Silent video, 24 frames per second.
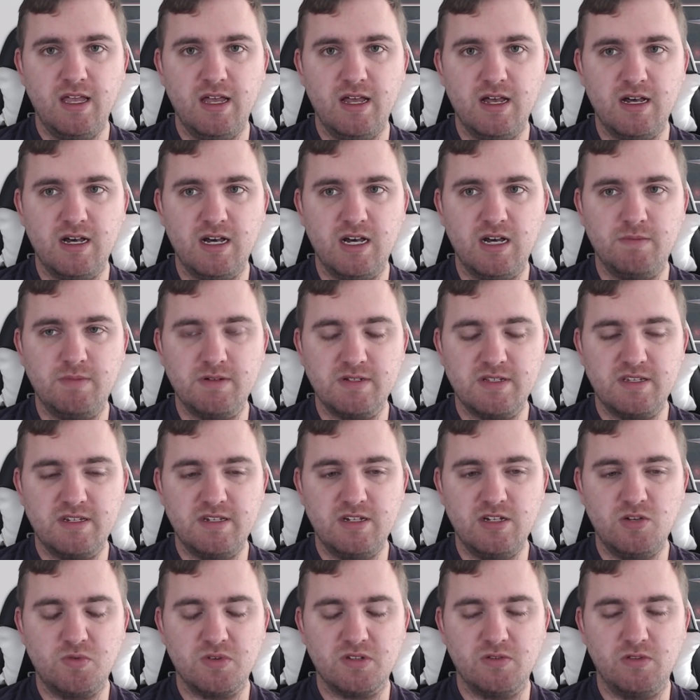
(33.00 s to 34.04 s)
but
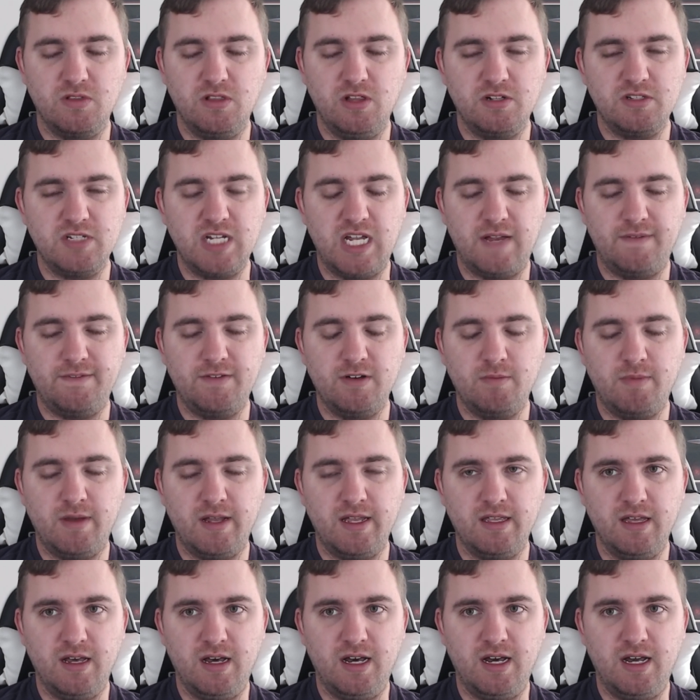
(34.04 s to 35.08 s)
still was looked after by
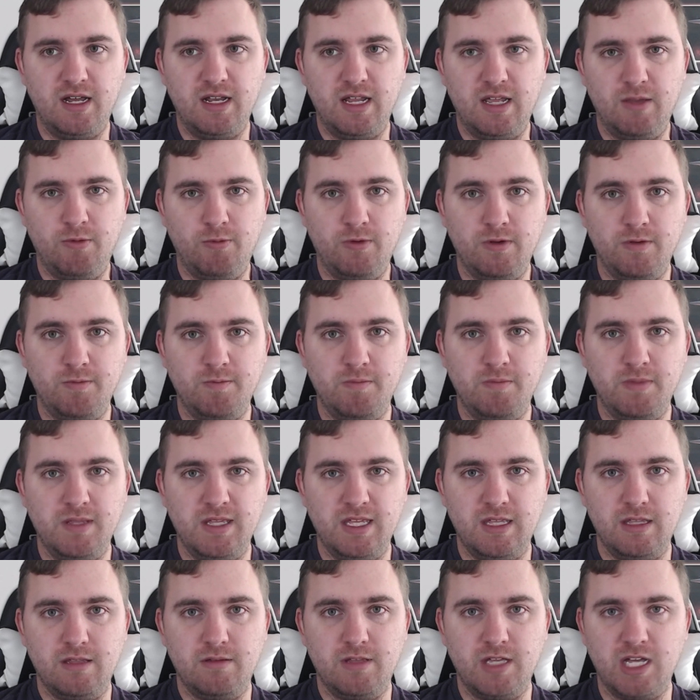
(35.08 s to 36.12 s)
God and would
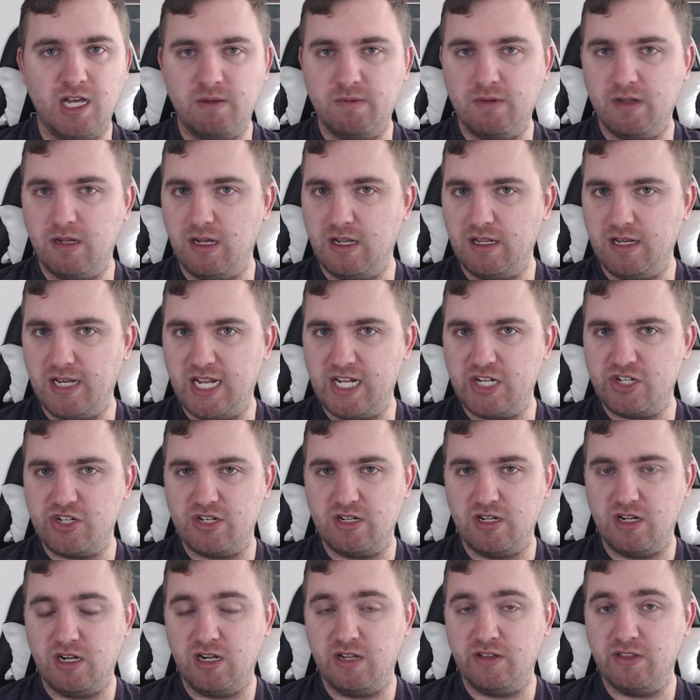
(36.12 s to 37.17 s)
become a nation
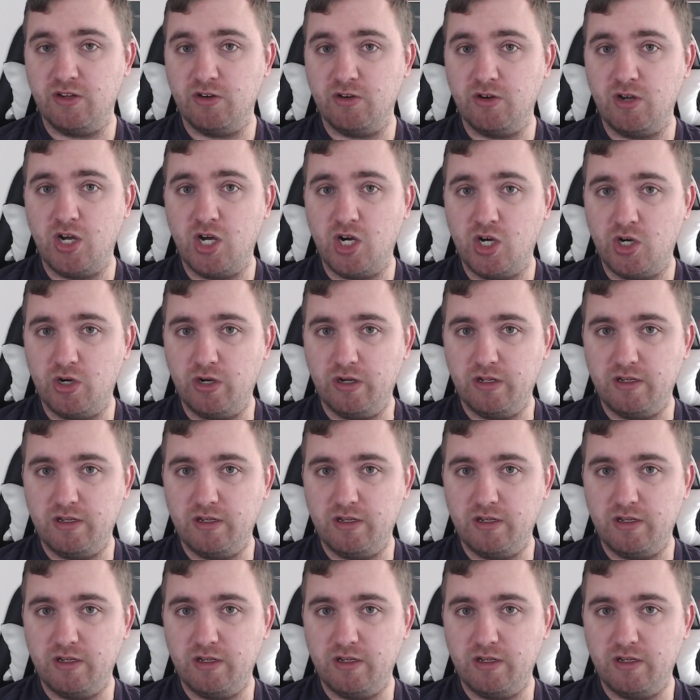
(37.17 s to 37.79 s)
on their own.